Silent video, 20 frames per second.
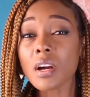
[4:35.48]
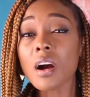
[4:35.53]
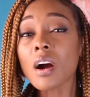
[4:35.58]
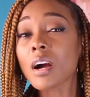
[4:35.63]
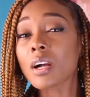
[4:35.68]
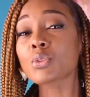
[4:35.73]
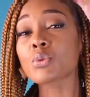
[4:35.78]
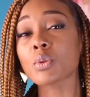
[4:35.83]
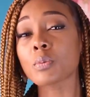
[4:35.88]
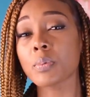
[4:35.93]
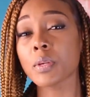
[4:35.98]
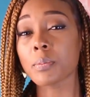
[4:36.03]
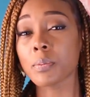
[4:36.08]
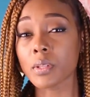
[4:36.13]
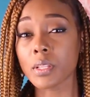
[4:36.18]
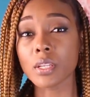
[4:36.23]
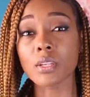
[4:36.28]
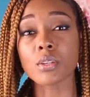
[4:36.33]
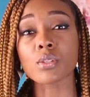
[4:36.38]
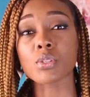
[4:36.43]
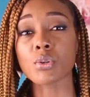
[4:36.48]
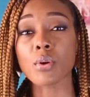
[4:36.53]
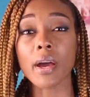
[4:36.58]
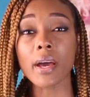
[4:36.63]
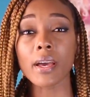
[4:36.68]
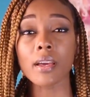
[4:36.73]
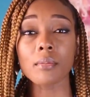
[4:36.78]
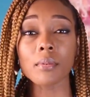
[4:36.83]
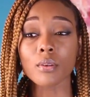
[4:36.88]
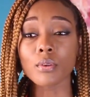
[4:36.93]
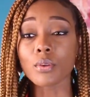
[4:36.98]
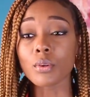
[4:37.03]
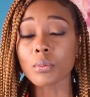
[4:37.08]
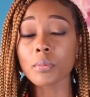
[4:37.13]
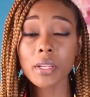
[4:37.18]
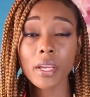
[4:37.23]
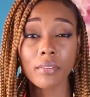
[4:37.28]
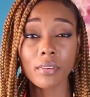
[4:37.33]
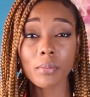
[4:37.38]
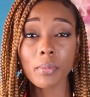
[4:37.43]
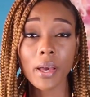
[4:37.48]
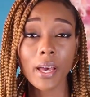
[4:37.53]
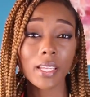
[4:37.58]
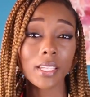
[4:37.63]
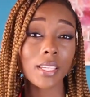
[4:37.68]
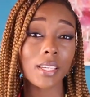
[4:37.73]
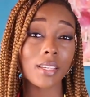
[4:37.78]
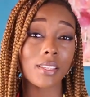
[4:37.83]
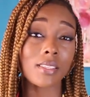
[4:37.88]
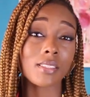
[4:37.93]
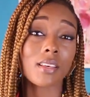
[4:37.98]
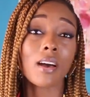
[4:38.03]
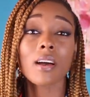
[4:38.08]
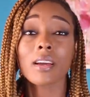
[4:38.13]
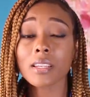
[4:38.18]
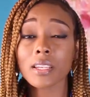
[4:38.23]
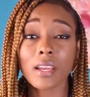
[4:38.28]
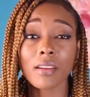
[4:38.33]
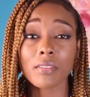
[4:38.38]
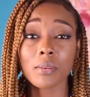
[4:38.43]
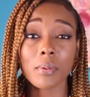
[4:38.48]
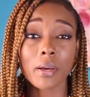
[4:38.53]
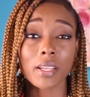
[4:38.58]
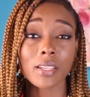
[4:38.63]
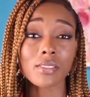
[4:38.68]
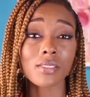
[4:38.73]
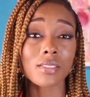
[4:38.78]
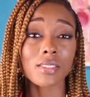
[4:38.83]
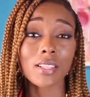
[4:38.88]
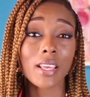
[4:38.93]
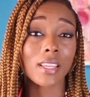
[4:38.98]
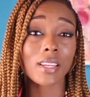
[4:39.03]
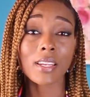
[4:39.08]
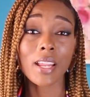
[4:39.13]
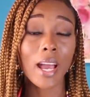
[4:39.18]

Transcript: 100 people in your tribe, grooming everybody and talking to everybody just ain't an